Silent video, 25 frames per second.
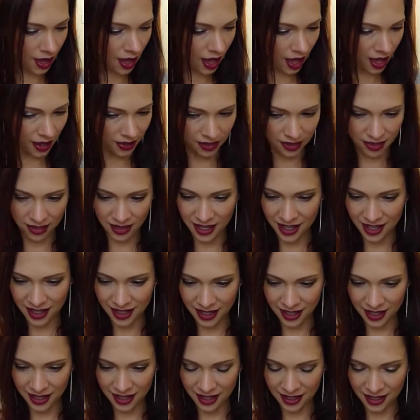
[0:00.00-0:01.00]
I think
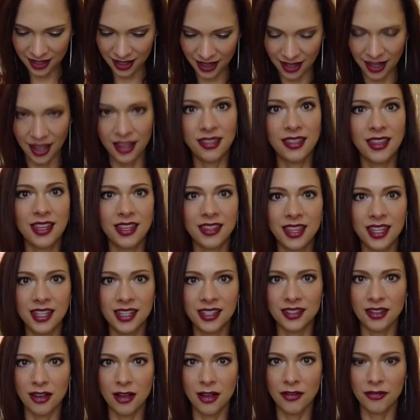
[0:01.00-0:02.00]
I think that
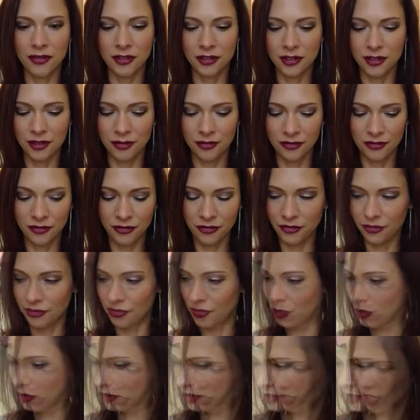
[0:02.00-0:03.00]
is all for
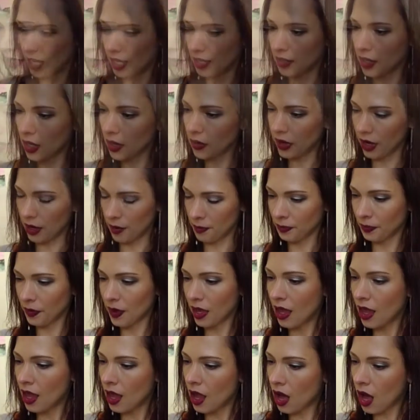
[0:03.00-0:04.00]
Sephora. Let me okay.
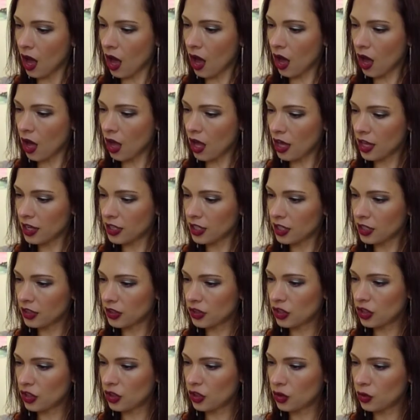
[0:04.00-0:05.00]
On
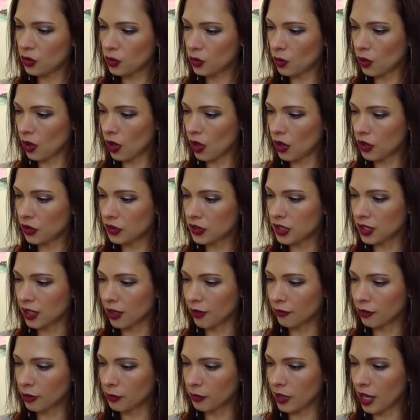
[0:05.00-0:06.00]
to
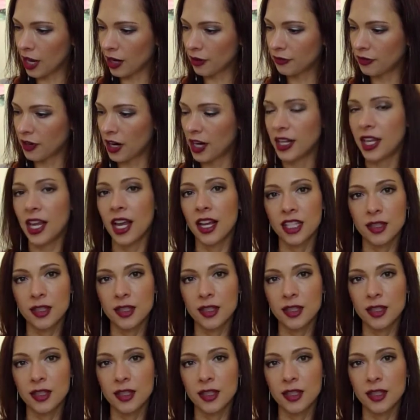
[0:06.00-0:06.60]
Ulta for Black Friday.